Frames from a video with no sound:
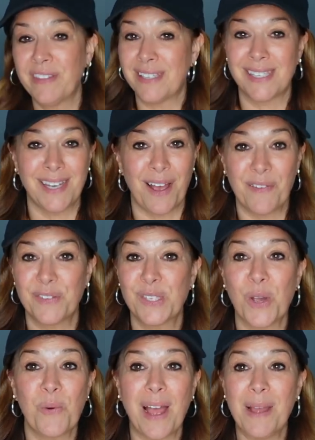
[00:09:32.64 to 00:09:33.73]
this stuff.
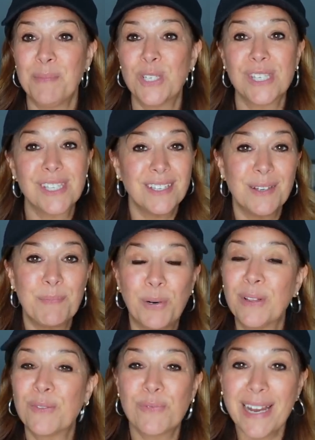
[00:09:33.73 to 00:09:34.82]
So I'm just gonna
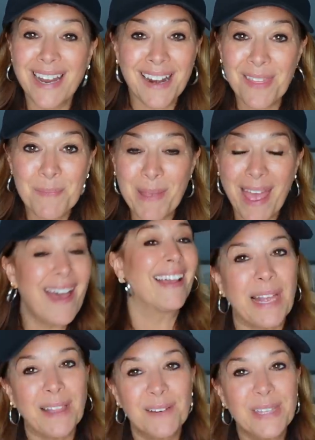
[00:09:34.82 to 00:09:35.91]
pull it right out of the bag.
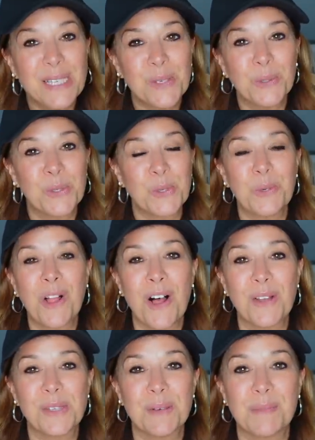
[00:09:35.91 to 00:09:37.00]
I love these old school
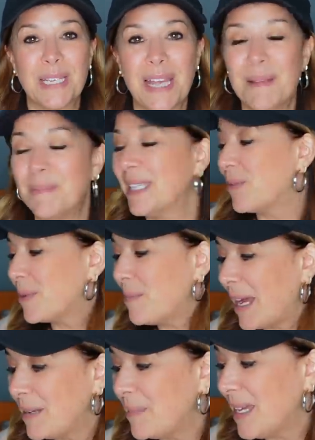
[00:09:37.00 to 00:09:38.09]
hauls sometimes. They
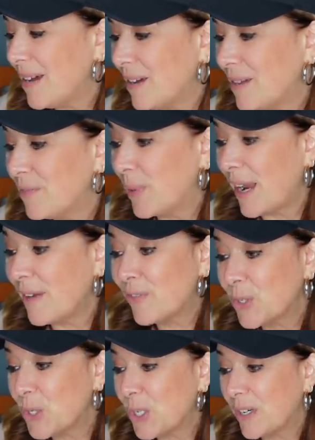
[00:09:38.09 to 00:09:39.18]
remind me of when I
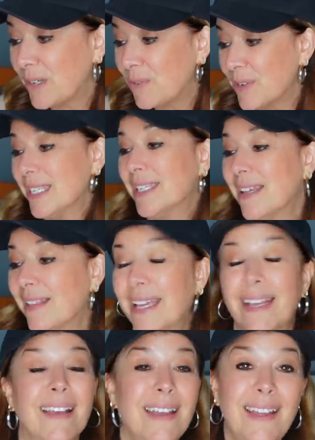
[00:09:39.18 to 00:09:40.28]
first started
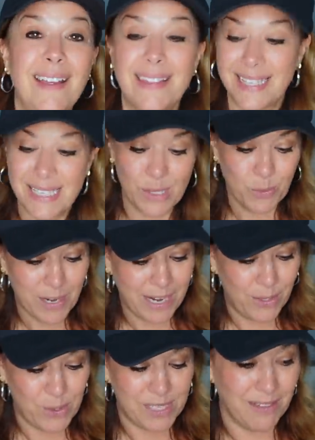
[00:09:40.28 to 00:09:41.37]
reselling. This is what I
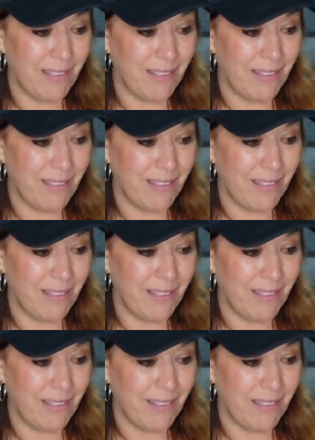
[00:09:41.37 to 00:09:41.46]
used to